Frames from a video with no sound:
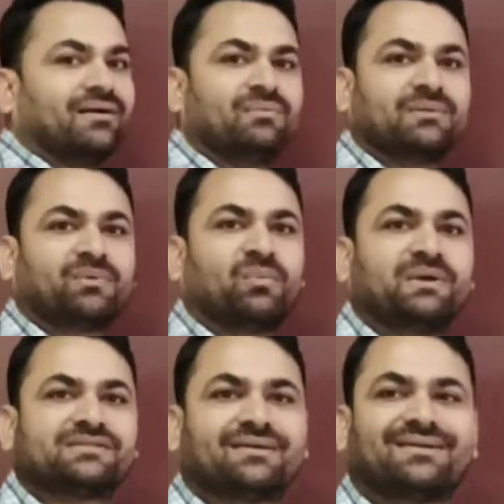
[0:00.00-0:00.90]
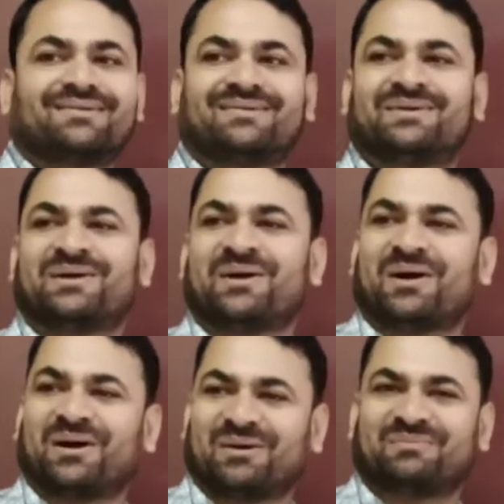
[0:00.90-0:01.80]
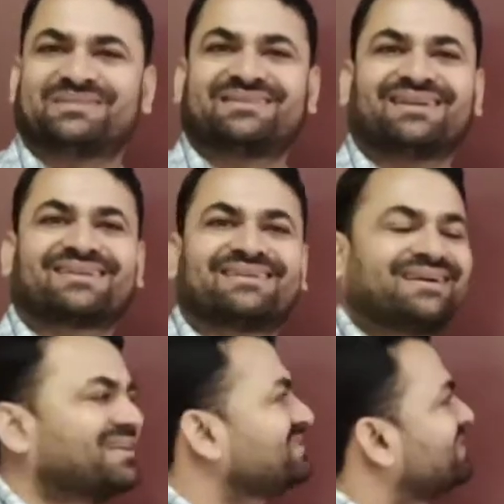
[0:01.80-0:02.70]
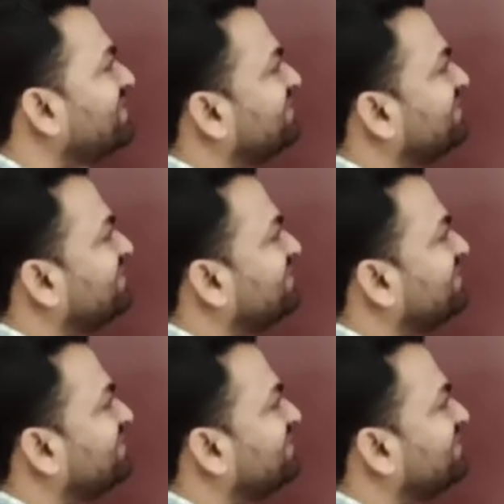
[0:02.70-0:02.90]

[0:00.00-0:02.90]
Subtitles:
our professor Mr. Karanskar